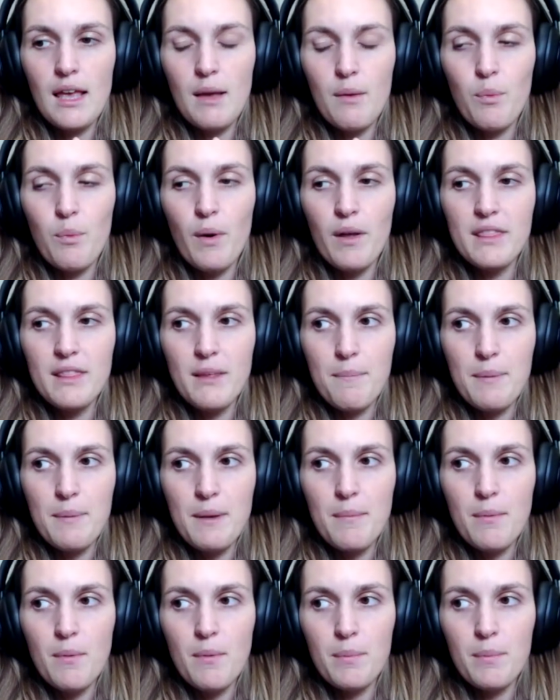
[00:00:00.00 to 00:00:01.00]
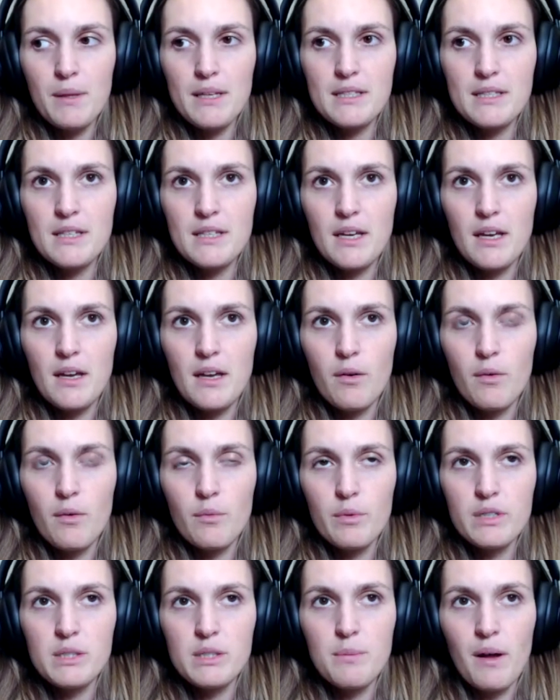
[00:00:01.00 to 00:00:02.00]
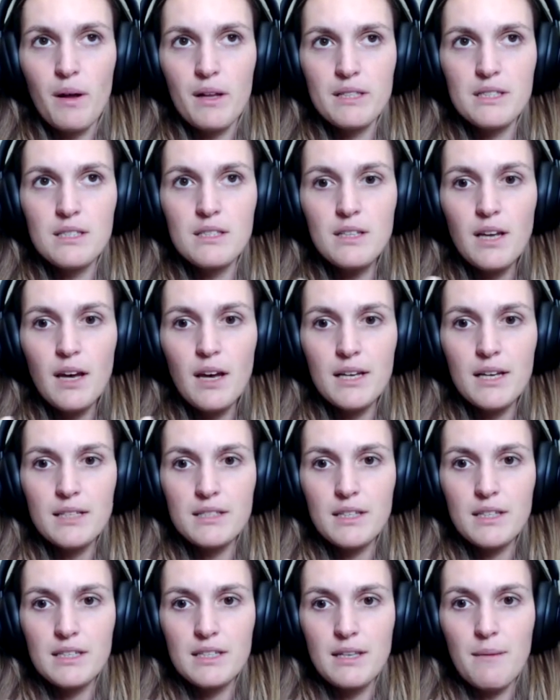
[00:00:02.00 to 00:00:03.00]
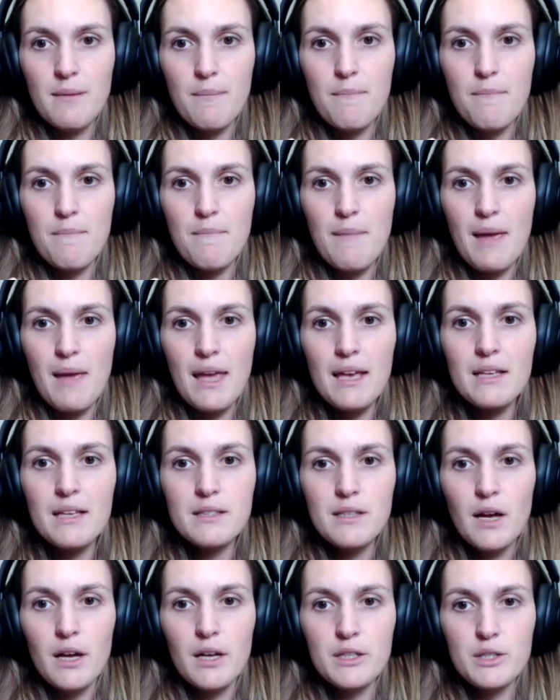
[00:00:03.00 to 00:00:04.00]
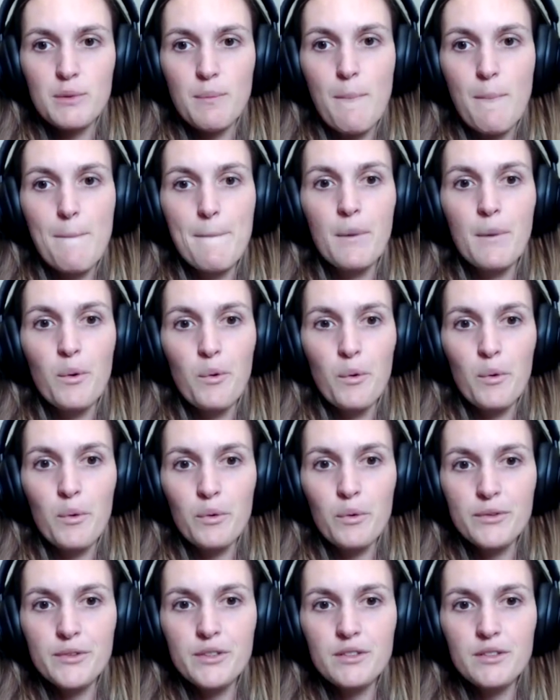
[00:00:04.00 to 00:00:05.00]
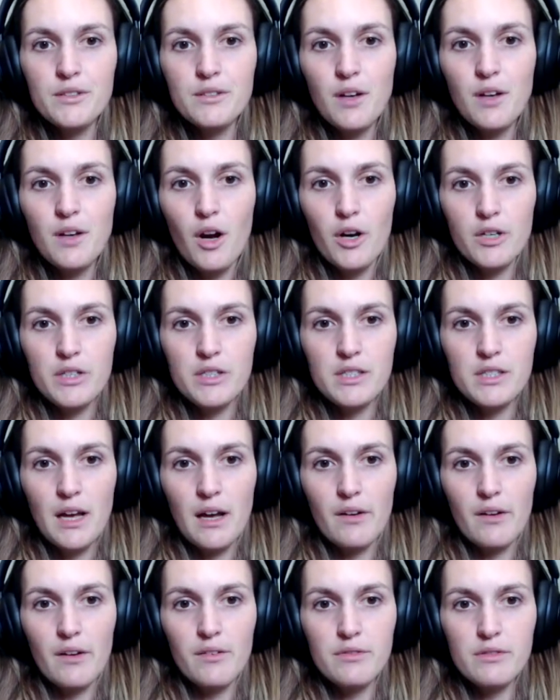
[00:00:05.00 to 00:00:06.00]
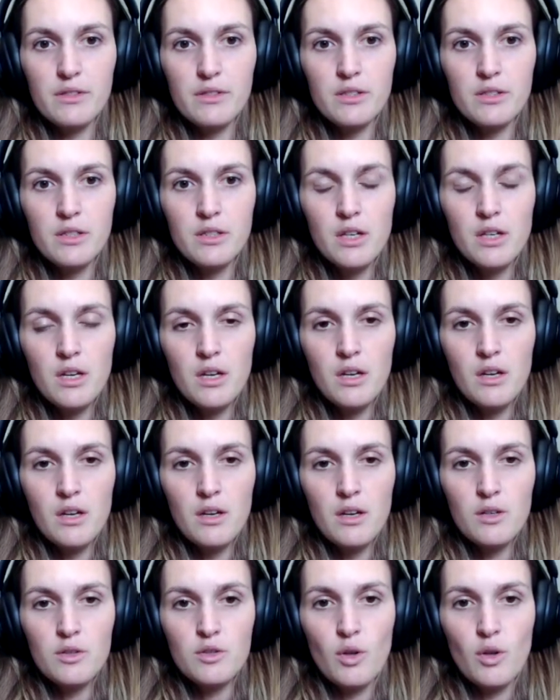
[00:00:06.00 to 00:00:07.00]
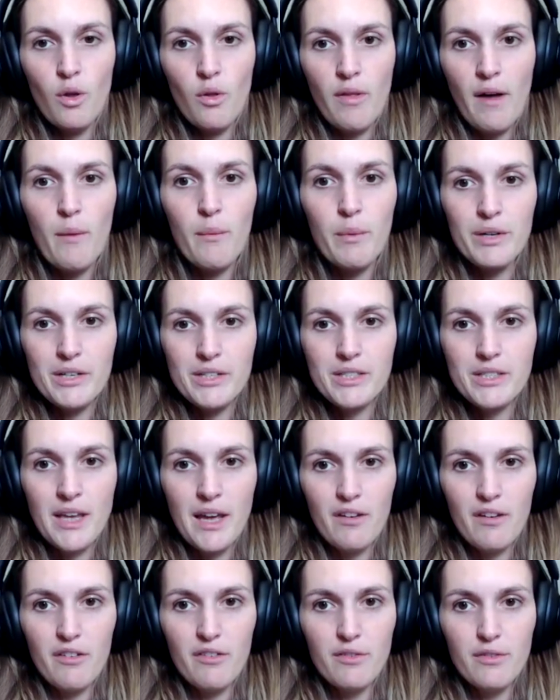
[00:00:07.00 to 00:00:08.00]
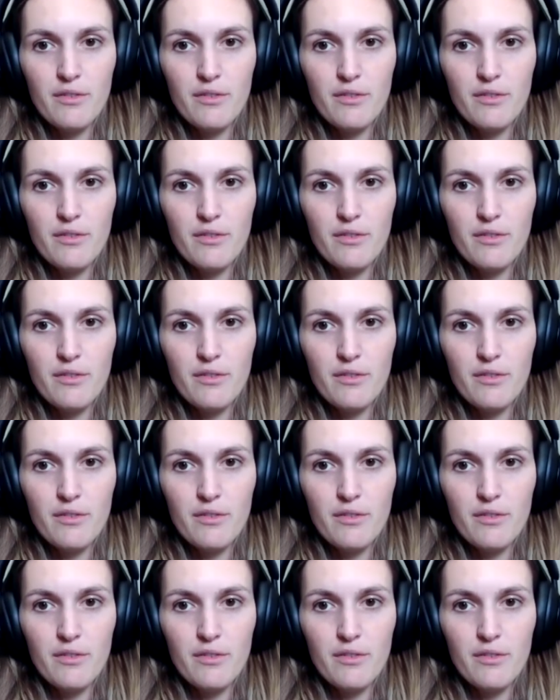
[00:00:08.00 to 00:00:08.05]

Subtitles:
what the people pleasing response does is it makes us mold ourselves so that we're safe.